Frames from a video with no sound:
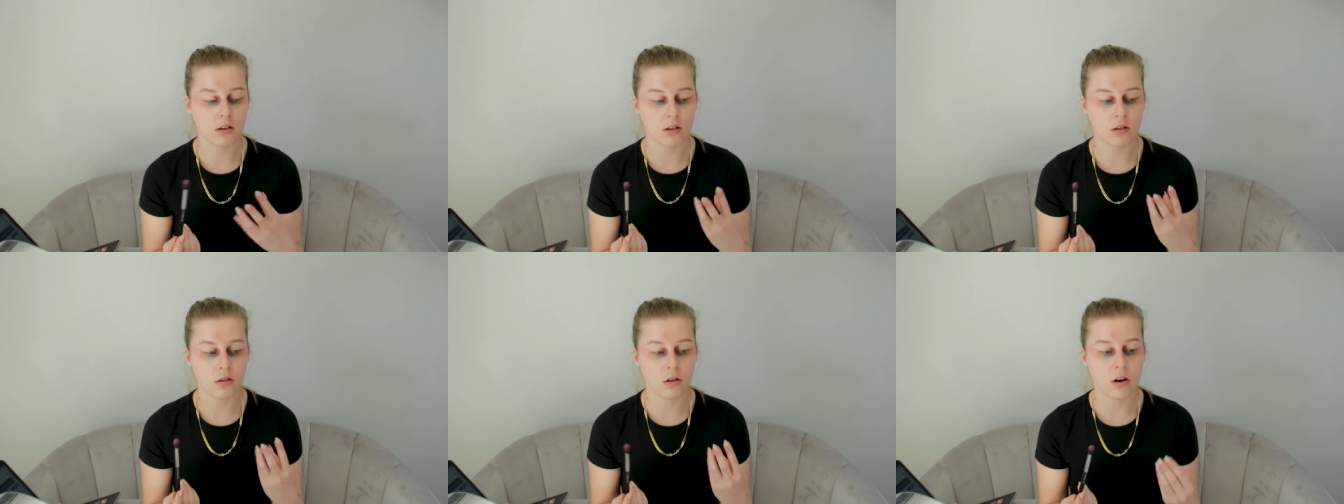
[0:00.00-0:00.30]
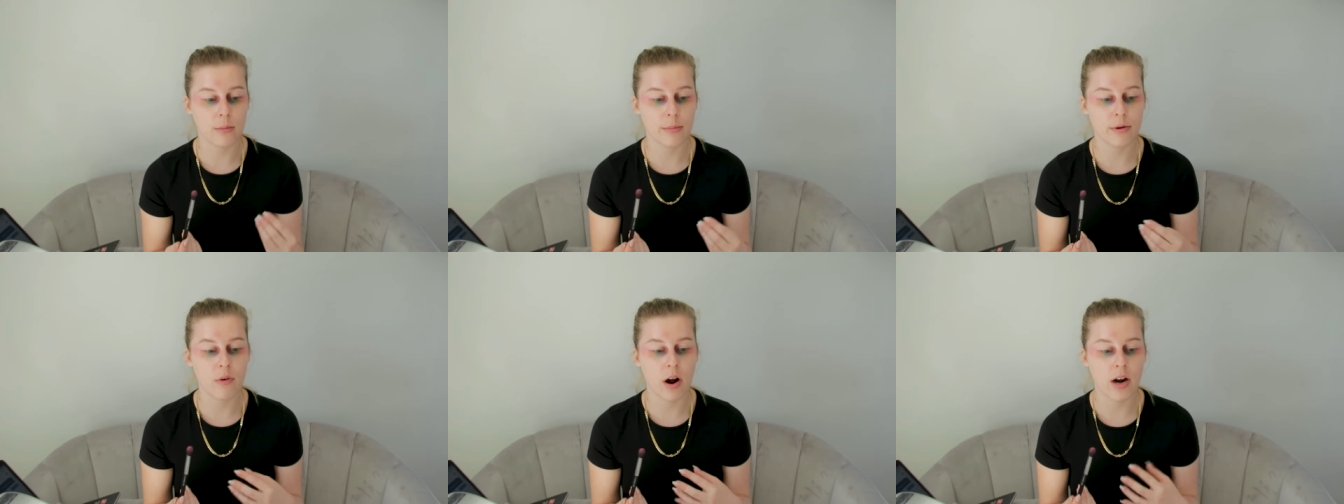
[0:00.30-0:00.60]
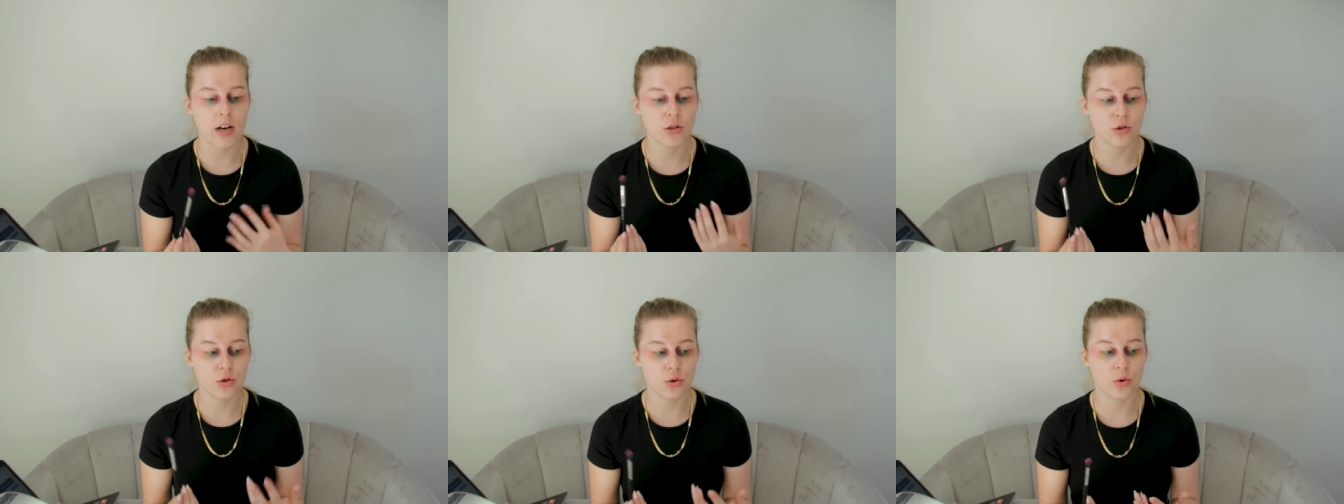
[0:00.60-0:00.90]
you're going to be
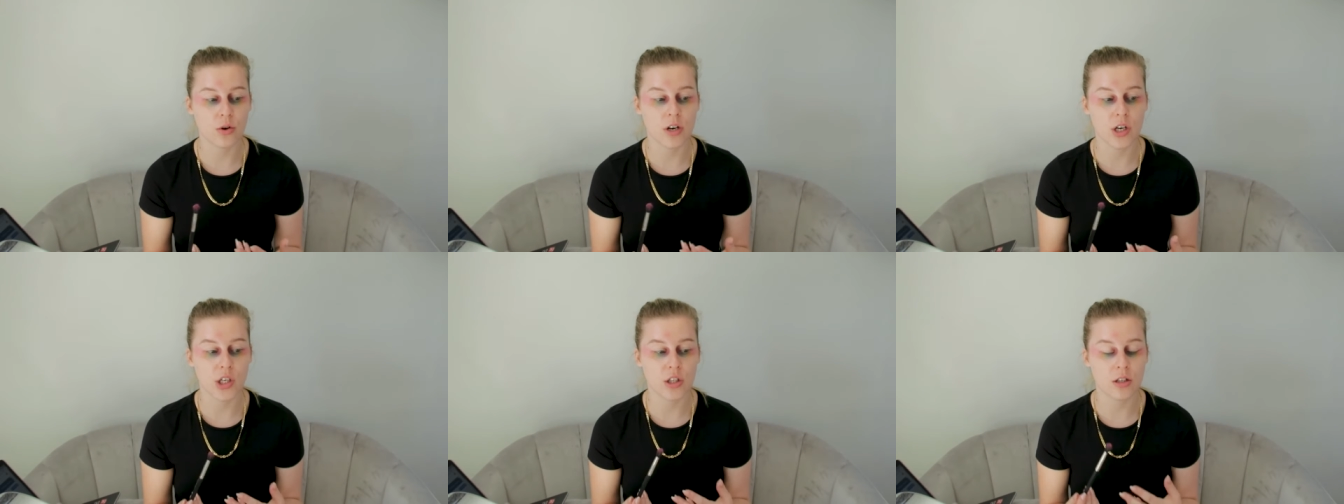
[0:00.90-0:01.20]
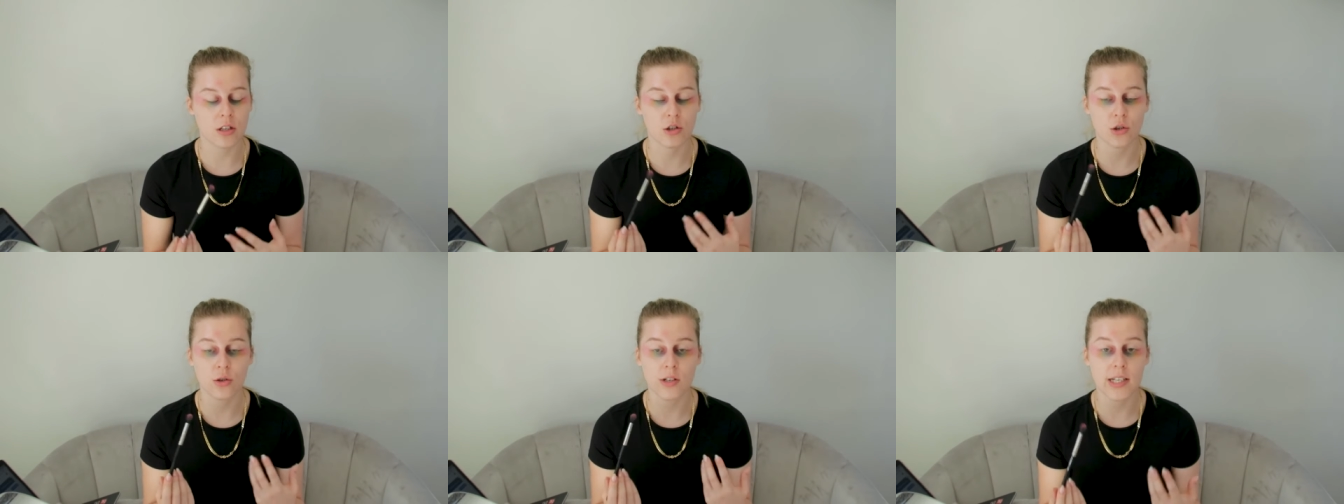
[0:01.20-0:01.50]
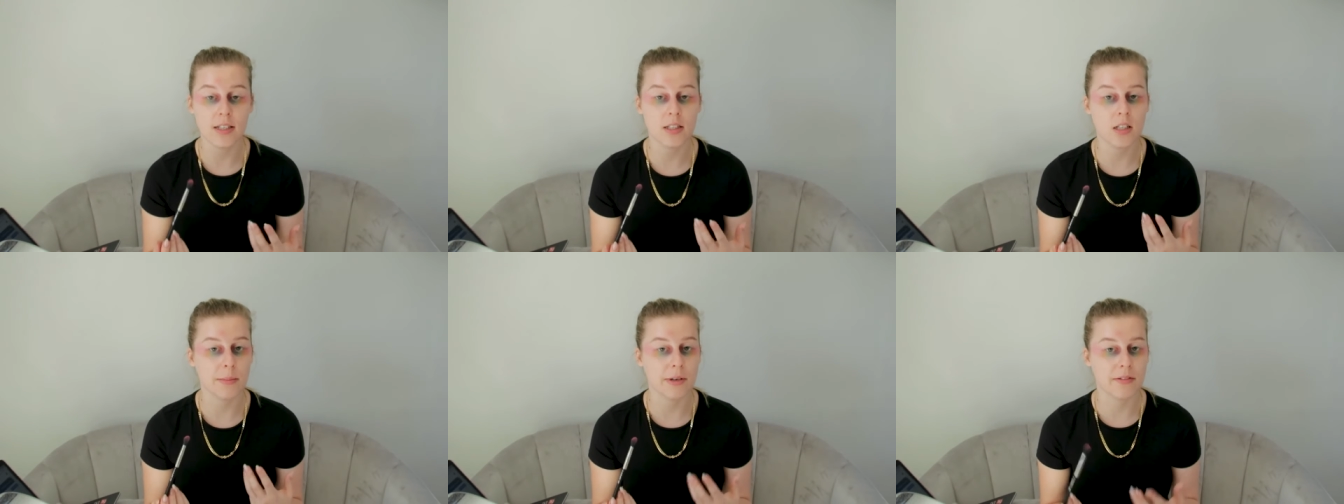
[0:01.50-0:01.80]
writing stories, and you
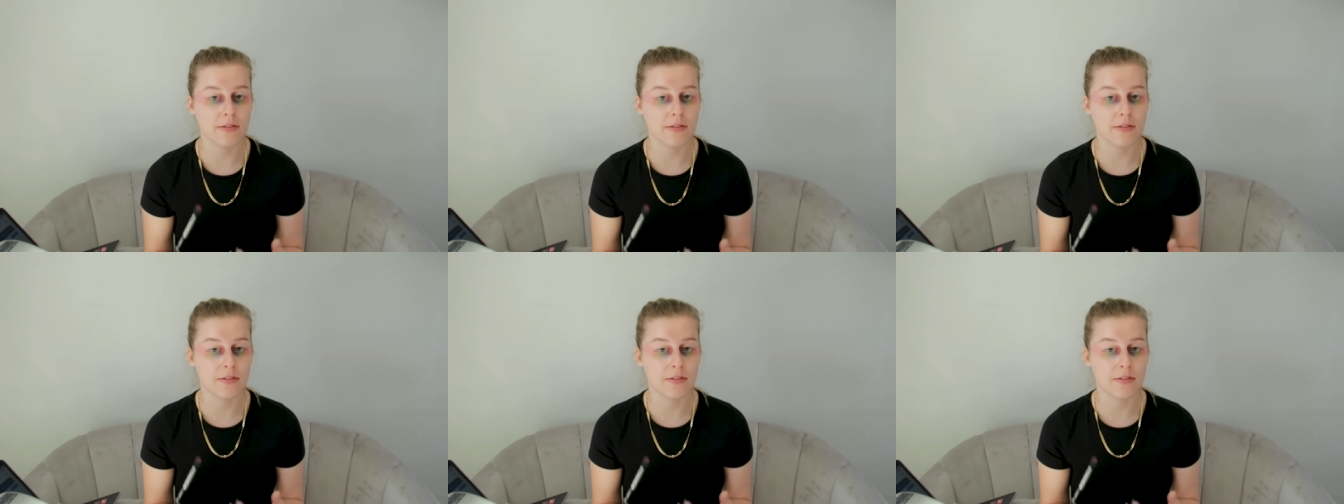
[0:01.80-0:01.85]
need some